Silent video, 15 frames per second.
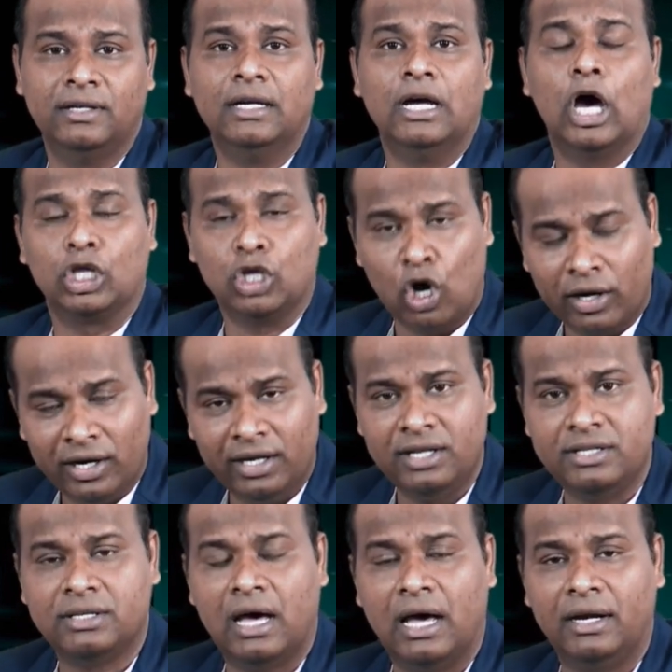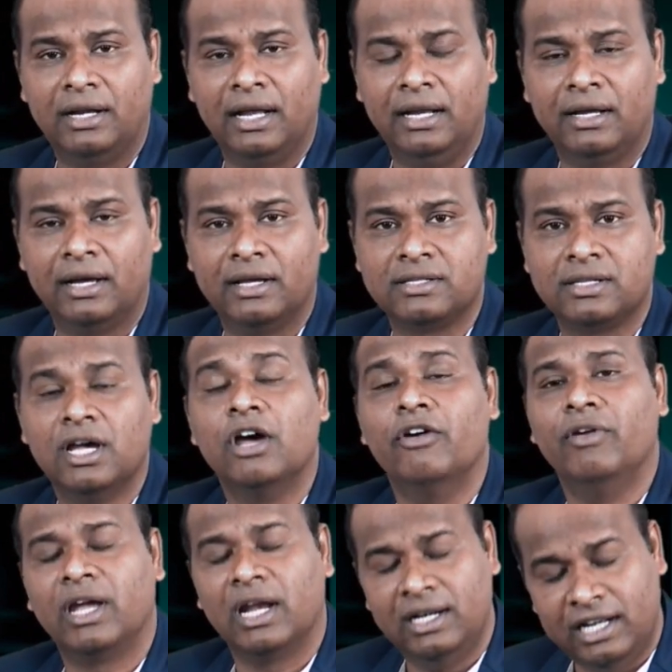authorities are telling us,
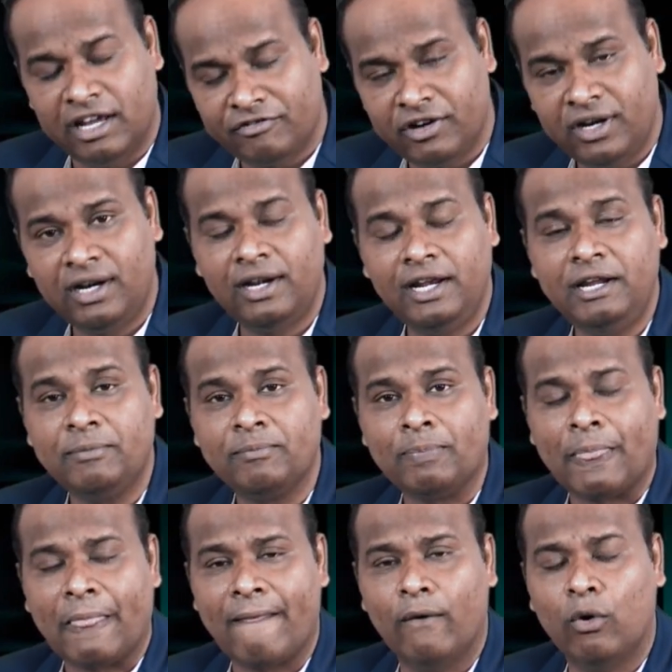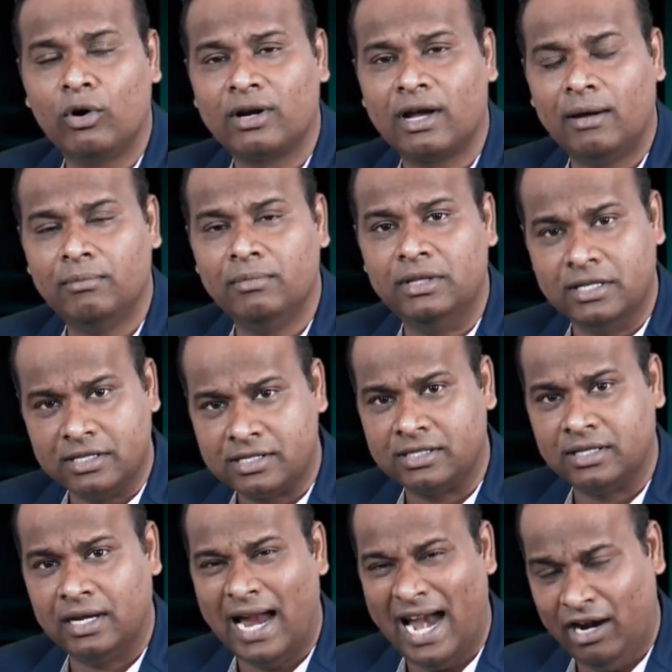we can definitely overcome this
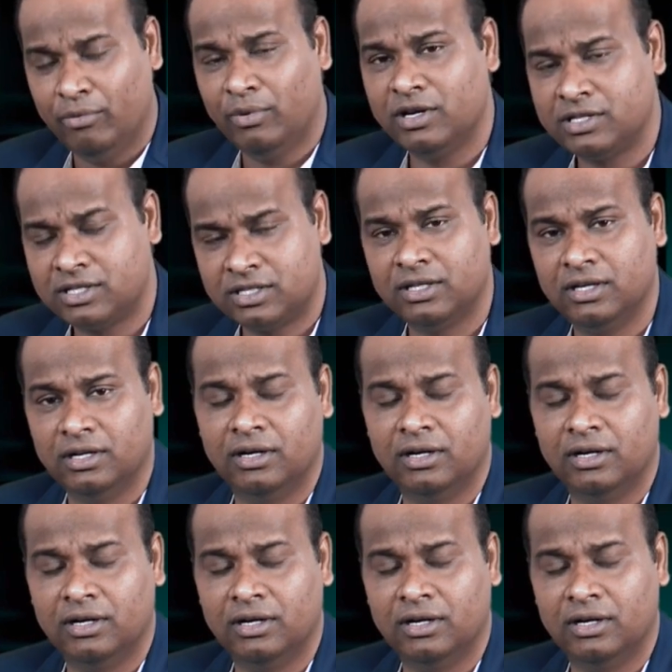adverse